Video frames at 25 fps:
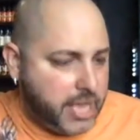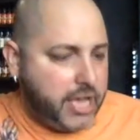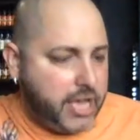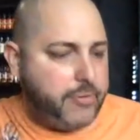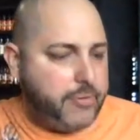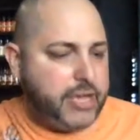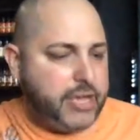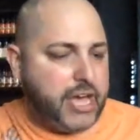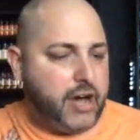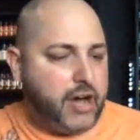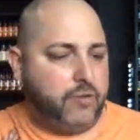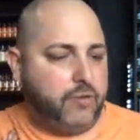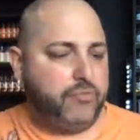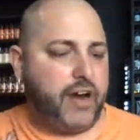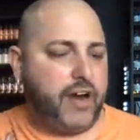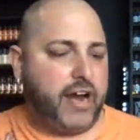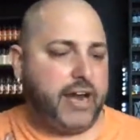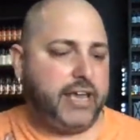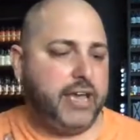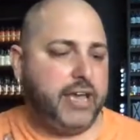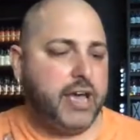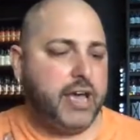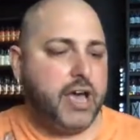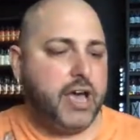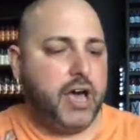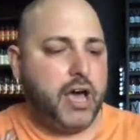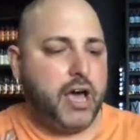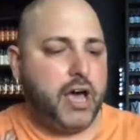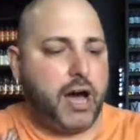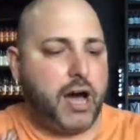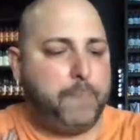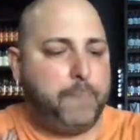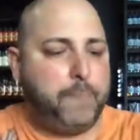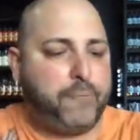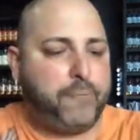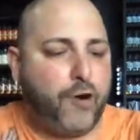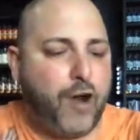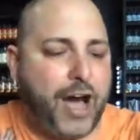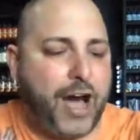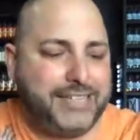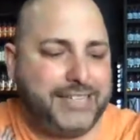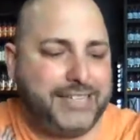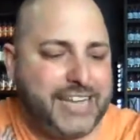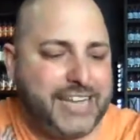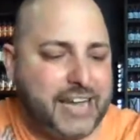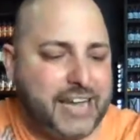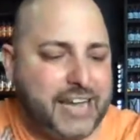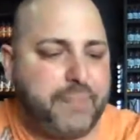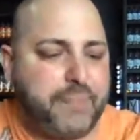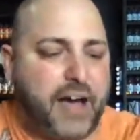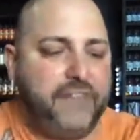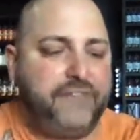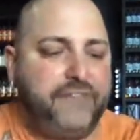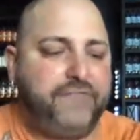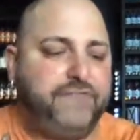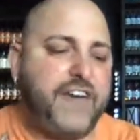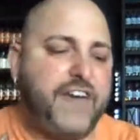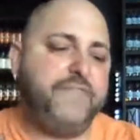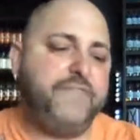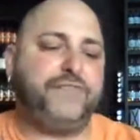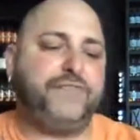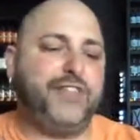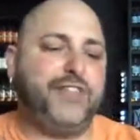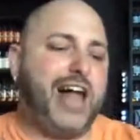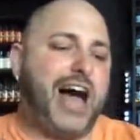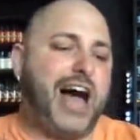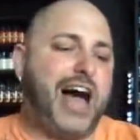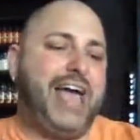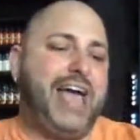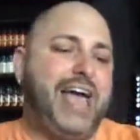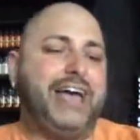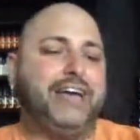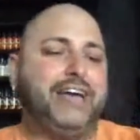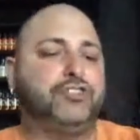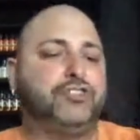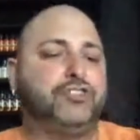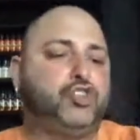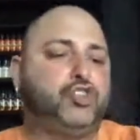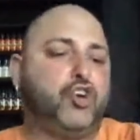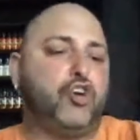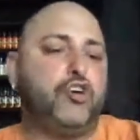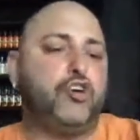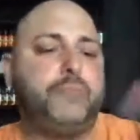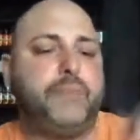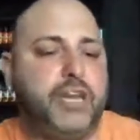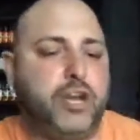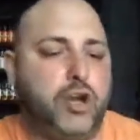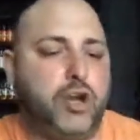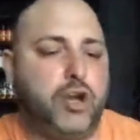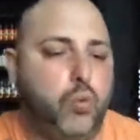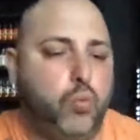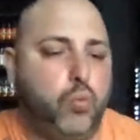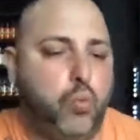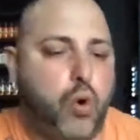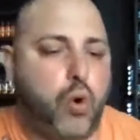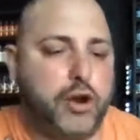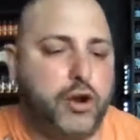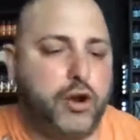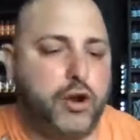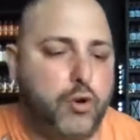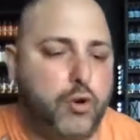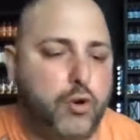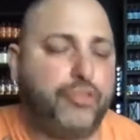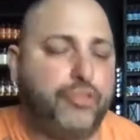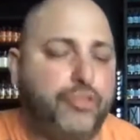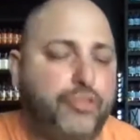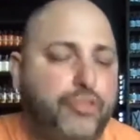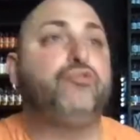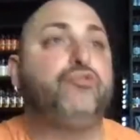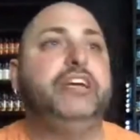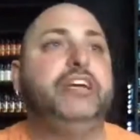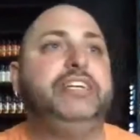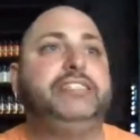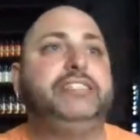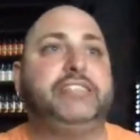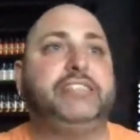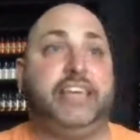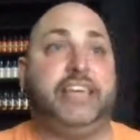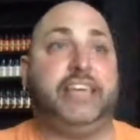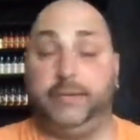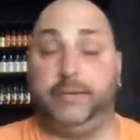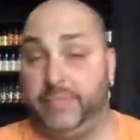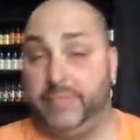we go. Ready? A project by Vapefly and German 103 team.